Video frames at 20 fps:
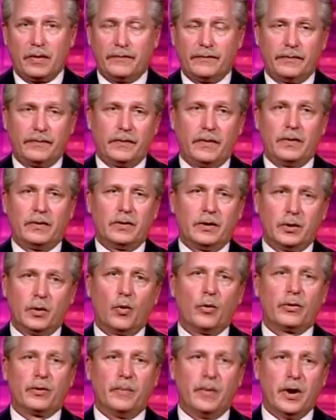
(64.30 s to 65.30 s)
of the
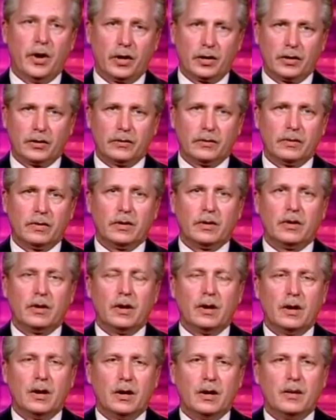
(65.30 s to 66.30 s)
North American
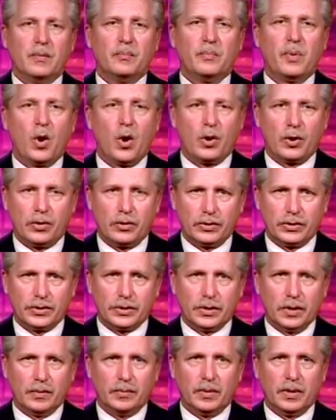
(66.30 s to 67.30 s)

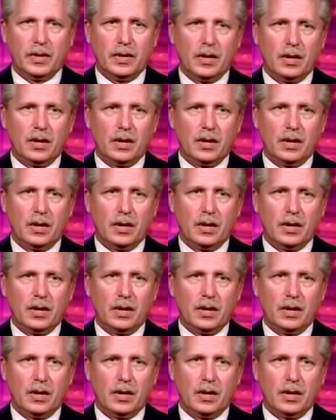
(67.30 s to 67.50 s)
partnership.